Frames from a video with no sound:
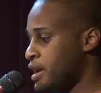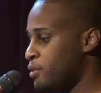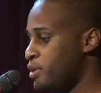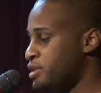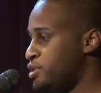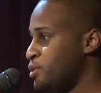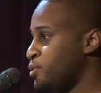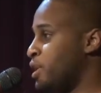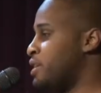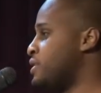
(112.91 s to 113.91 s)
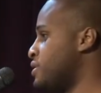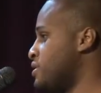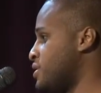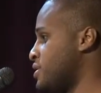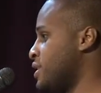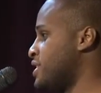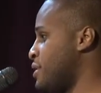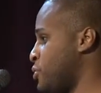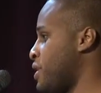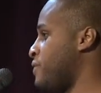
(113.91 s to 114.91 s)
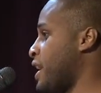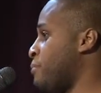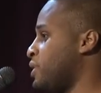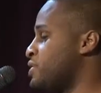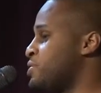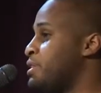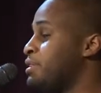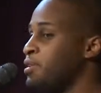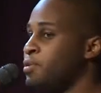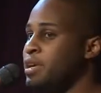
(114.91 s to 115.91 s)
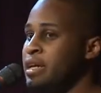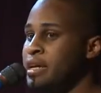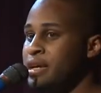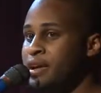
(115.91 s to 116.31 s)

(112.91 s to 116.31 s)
I went to London to study typographic application and theory